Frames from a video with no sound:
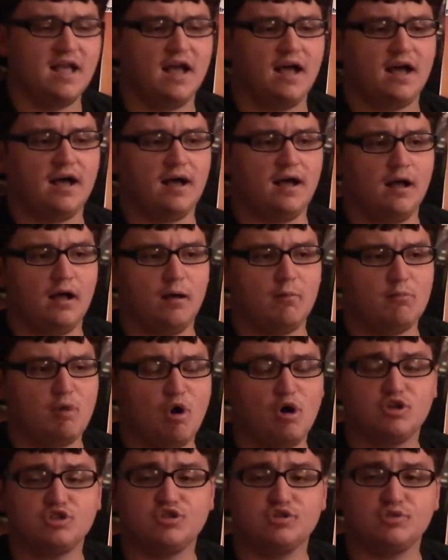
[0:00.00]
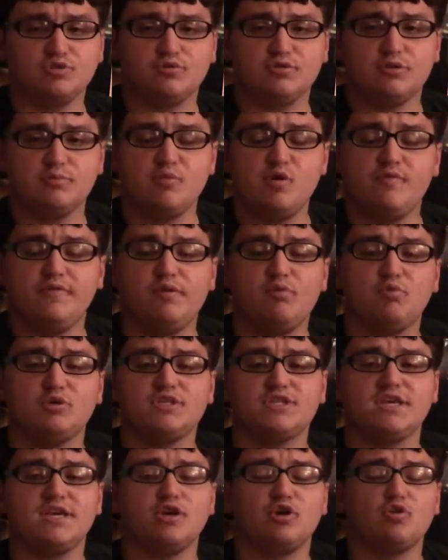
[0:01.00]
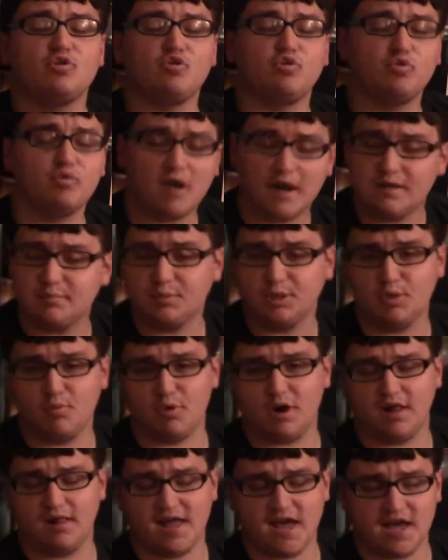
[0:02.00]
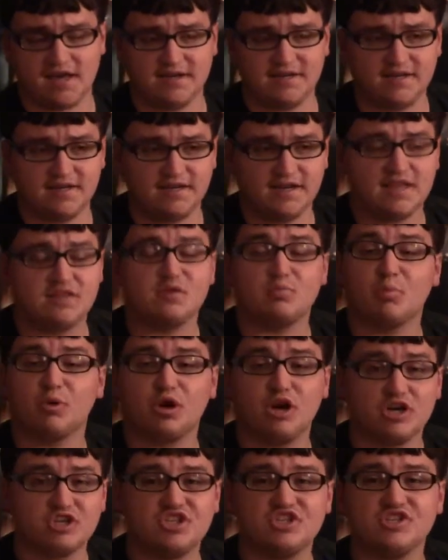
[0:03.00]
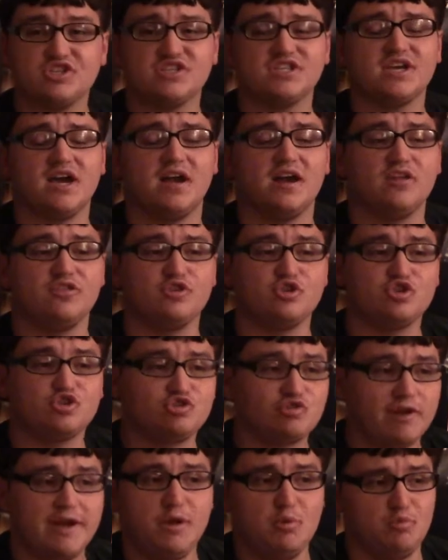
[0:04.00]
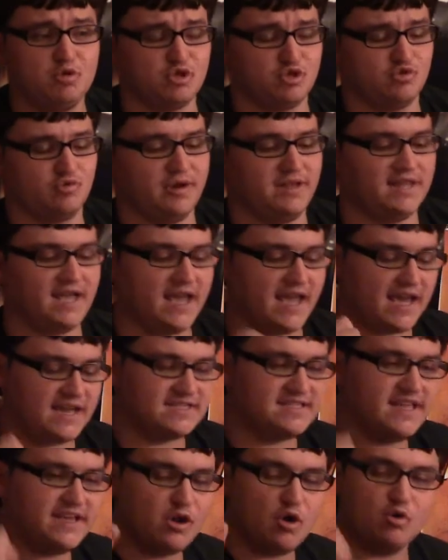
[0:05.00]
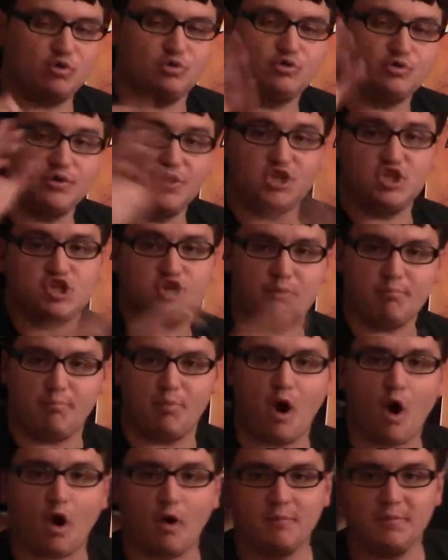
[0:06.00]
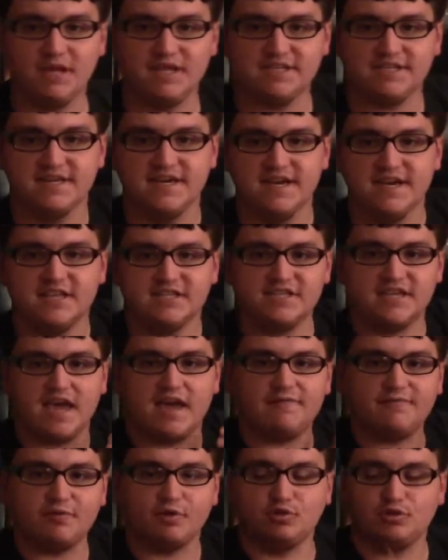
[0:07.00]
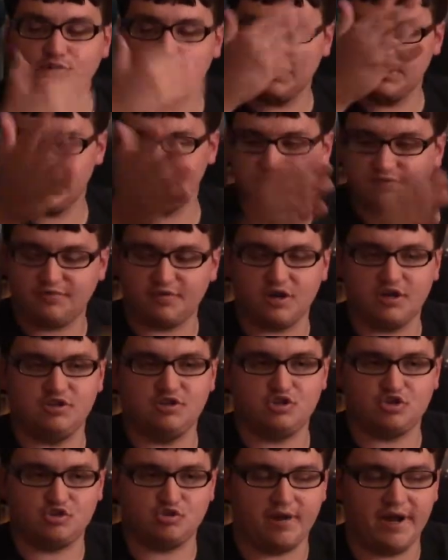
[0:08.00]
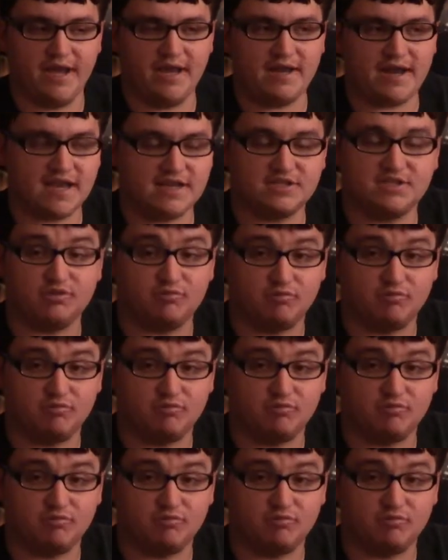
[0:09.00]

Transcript: Um, also, the movie was incredibly well edited, and the production design on the train was great. Like, as they go through each compartment to get further into the front of the train as the